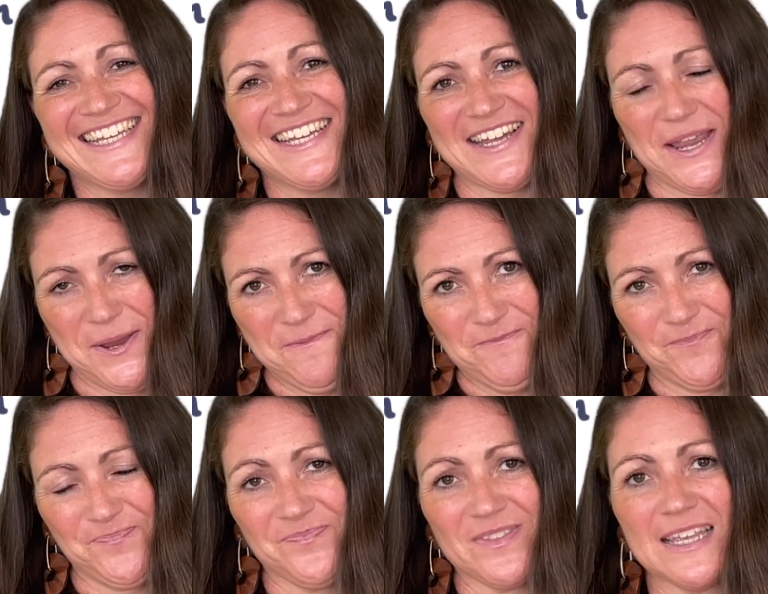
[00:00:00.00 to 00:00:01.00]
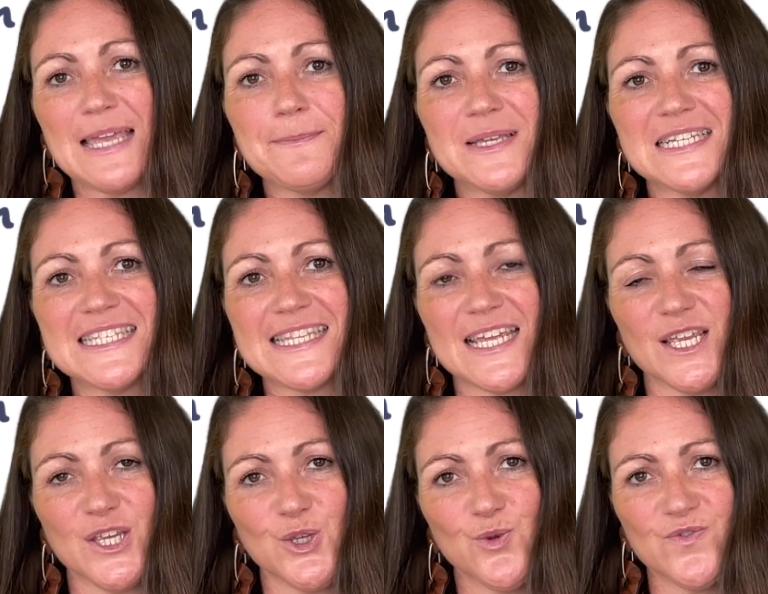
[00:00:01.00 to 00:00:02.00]
Okay? It means that
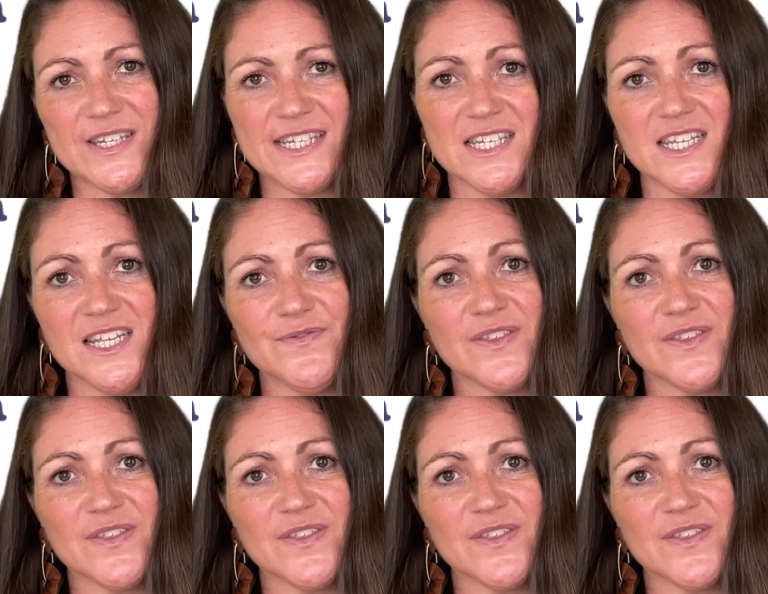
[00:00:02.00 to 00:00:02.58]
you receive